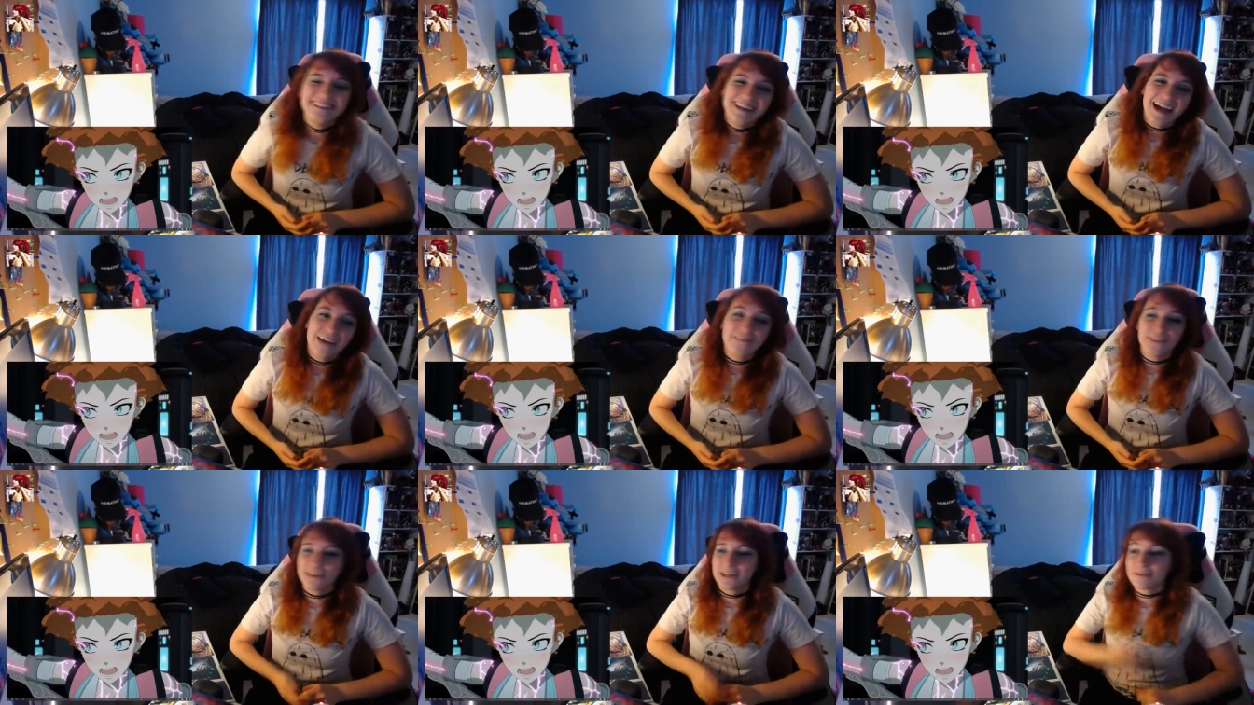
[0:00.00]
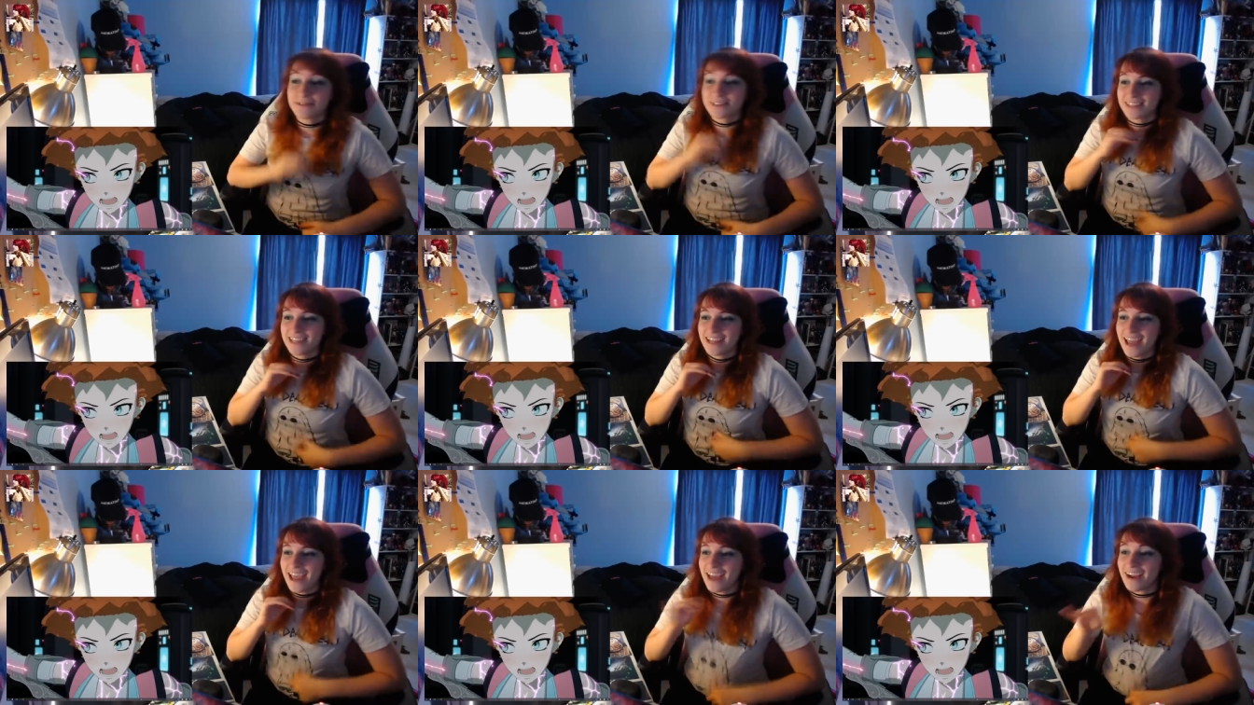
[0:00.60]
I feel like I'm just
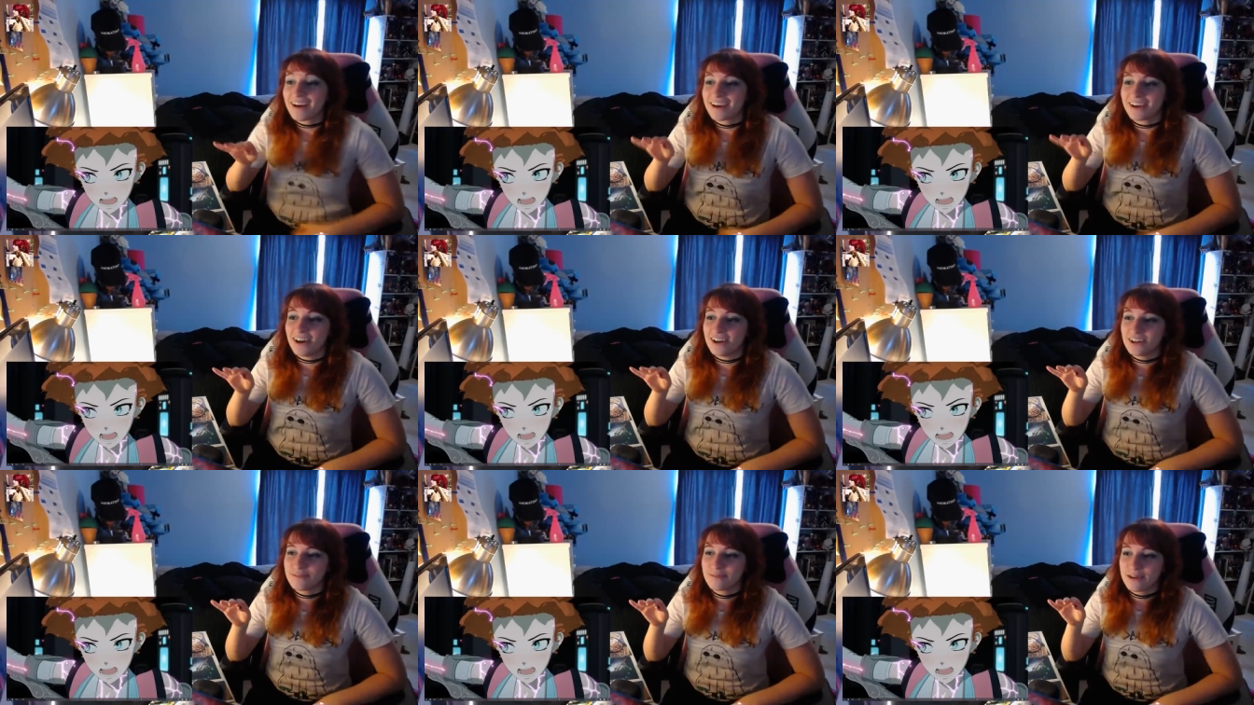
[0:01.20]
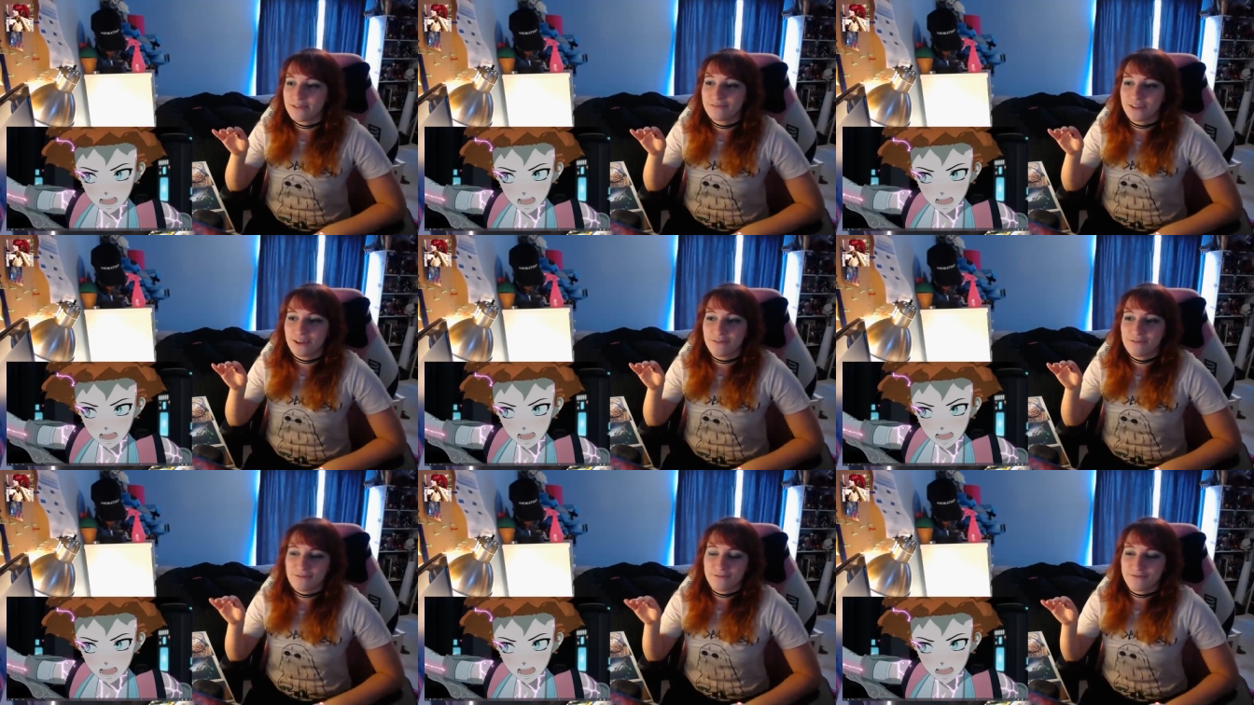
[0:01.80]
like airing all of my
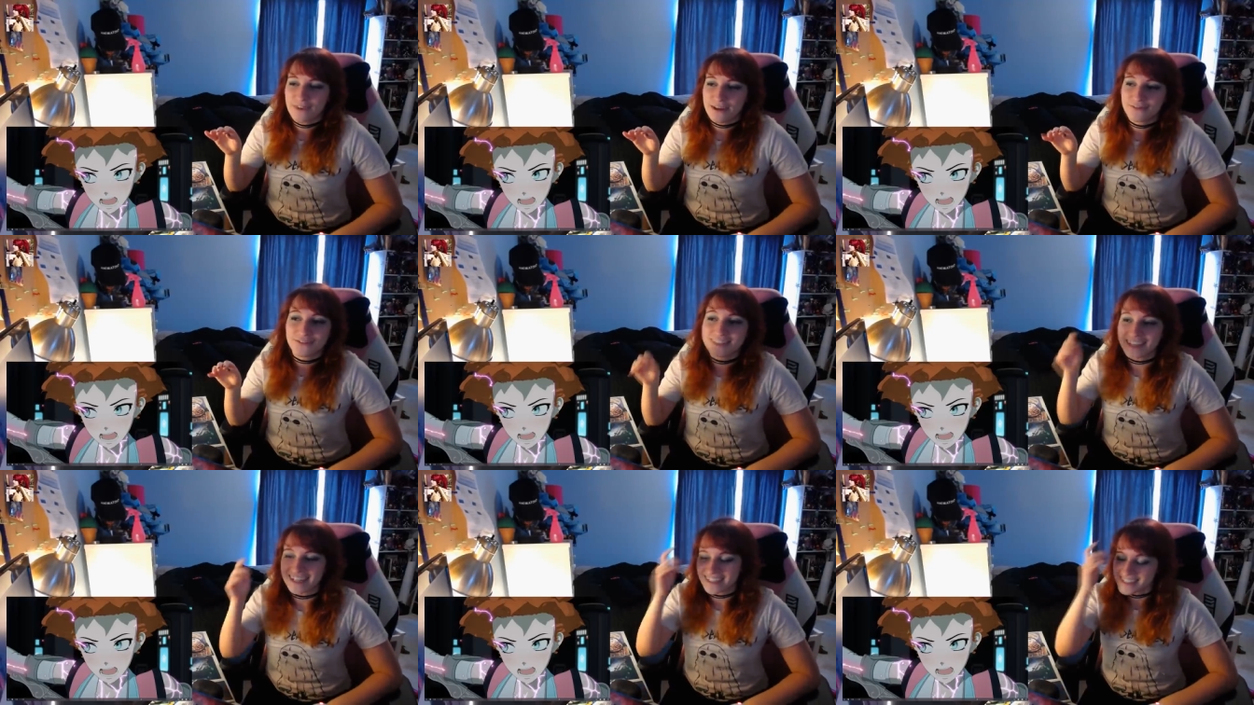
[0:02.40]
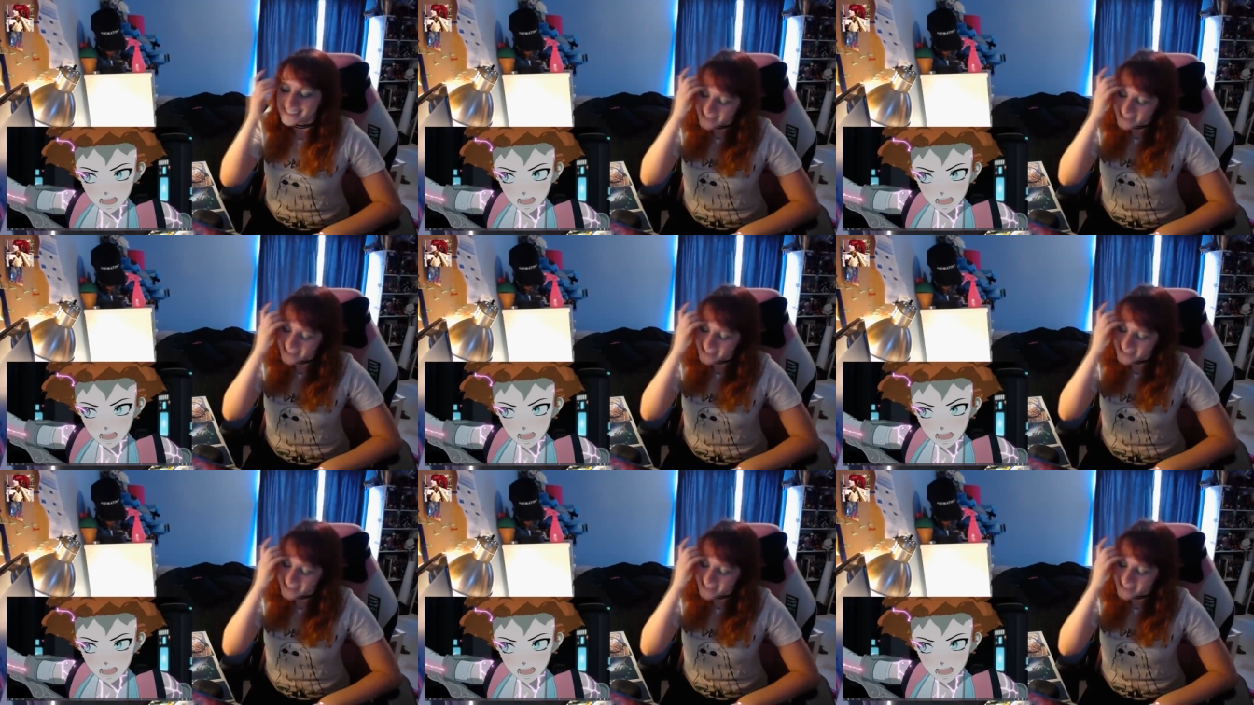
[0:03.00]
fluff favorite things